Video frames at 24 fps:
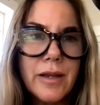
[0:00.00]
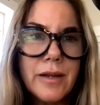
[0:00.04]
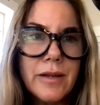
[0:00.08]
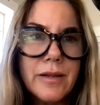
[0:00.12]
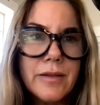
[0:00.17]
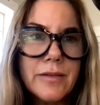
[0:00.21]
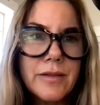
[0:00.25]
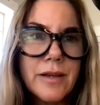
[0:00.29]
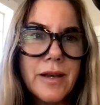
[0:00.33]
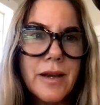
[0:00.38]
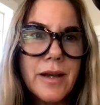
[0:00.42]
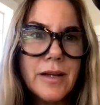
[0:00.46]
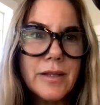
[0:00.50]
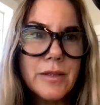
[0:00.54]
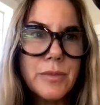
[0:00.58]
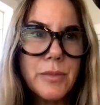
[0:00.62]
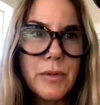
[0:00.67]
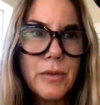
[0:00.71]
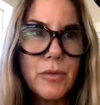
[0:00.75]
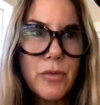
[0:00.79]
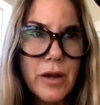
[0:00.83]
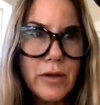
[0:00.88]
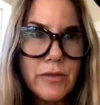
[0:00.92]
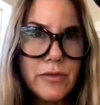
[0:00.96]
It is a
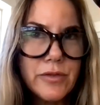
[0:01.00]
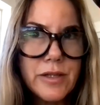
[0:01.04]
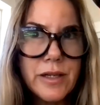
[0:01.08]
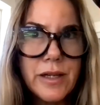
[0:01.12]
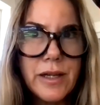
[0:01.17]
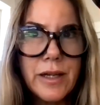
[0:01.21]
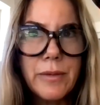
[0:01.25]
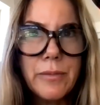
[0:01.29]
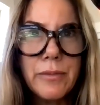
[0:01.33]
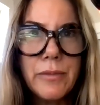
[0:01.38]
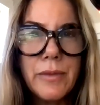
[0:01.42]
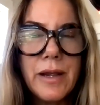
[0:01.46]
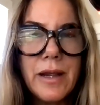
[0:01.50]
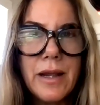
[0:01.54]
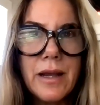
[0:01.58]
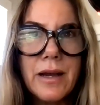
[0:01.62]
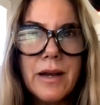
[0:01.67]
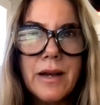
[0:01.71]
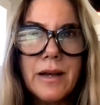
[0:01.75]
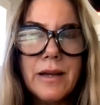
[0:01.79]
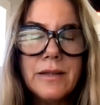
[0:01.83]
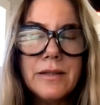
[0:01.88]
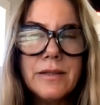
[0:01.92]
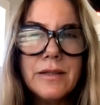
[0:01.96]
husband and wife team,
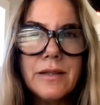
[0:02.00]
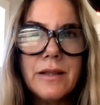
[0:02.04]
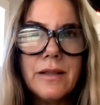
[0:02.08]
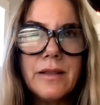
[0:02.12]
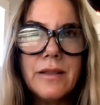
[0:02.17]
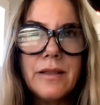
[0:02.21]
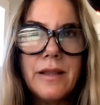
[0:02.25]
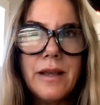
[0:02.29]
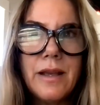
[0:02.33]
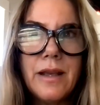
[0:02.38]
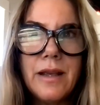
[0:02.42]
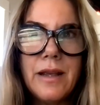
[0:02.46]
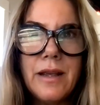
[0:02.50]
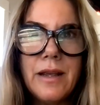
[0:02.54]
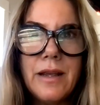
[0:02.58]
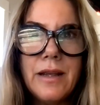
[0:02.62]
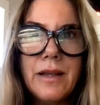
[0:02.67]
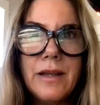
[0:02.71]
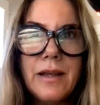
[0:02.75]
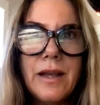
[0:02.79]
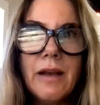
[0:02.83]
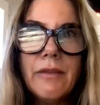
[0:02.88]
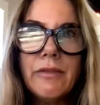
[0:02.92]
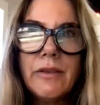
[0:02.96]
and
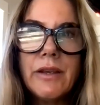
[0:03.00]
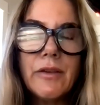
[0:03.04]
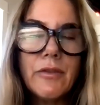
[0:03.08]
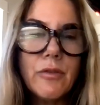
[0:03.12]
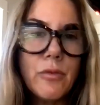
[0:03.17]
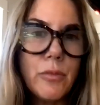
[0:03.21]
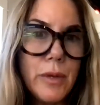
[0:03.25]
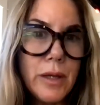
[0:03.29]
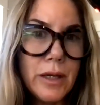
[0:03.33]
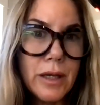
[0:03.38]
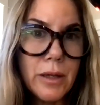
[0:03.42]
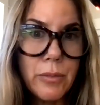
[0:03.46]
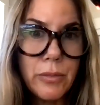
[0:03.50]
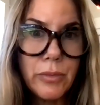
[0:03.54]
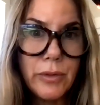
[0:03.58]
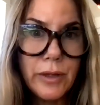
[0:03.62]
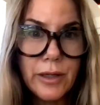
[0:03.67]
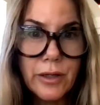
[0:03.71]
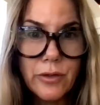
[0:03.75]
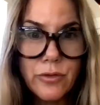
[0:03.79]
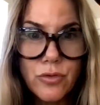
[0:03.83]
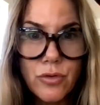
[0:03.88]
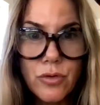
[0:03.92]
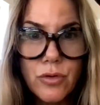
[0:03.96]
they have given me
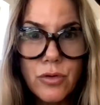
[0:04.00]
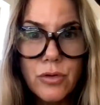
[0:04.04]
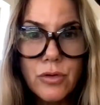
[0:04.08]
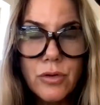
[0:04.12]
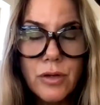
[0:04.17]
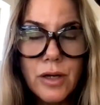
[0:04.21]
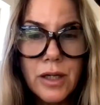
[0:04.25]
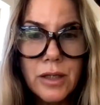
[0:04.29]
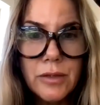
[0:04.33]
complete control.